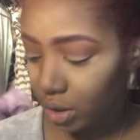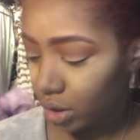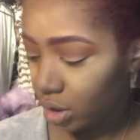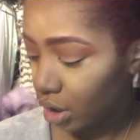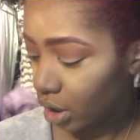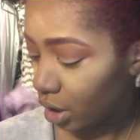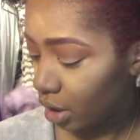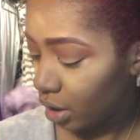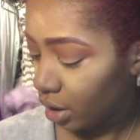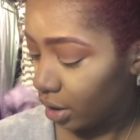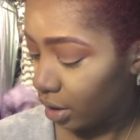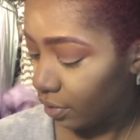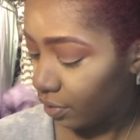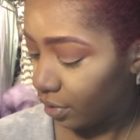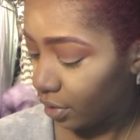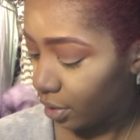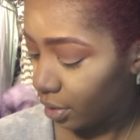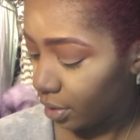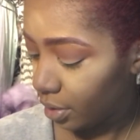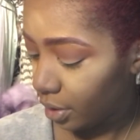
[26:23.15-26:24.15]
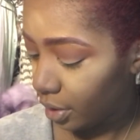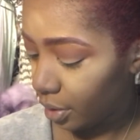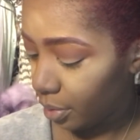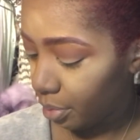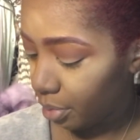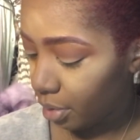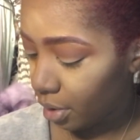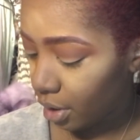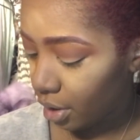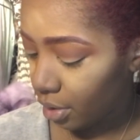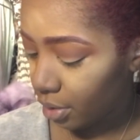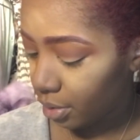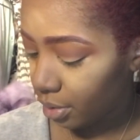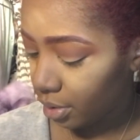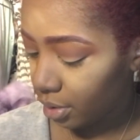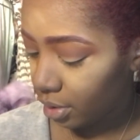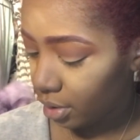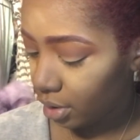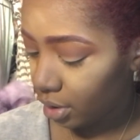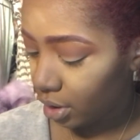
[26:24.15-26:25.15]
dark of a like
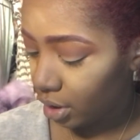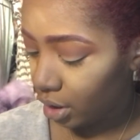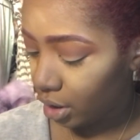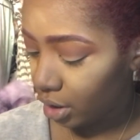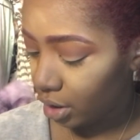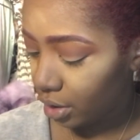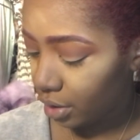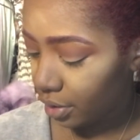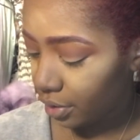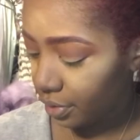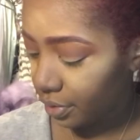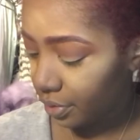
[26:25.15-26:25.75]
brown here.